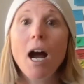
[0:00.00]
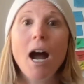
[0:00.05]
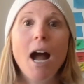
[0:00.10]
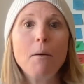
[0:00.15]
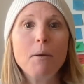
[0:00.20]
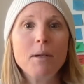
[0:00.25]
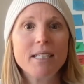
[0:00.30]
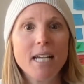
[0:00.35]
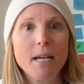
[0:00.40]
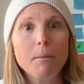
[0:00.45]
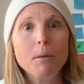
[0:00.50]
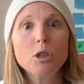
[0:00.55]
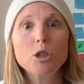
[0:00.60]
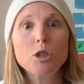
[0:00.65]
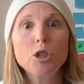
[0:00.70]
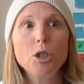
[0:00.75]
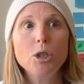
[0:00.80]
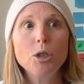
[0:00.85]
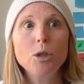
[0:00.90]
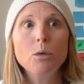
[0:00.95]
I was able
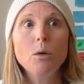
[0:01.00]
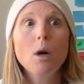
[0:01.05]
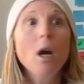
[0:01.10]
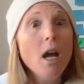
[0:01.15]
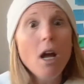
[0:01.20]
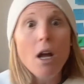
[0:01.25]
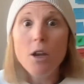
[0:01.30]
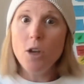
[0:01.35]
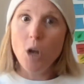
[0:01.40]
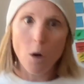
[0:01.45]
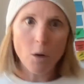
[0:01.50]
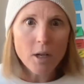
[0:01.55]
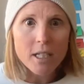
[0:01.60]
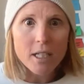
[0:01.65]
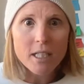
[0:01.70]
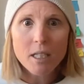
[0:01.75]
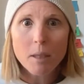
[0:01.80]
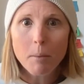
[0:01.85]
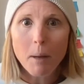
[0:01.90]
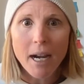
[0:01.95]
to
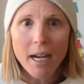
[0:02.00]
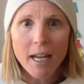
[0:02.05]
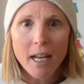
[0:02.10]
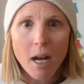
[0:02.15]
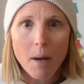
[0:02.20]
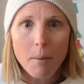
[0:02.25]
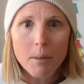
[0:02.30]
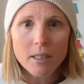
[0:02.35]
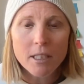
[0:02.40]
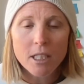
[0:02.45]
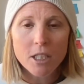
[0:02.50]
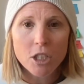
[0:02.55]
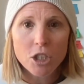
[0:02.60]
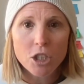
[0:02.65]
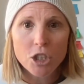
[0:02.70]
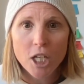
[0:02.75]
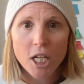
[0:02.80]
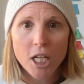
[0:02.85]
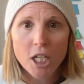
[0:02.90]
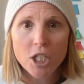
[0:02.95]
noticed the body
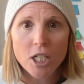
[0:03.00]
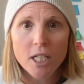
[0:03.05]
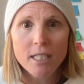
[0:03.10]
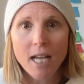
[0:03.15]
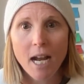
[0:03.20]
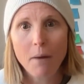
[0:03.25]
composition changes.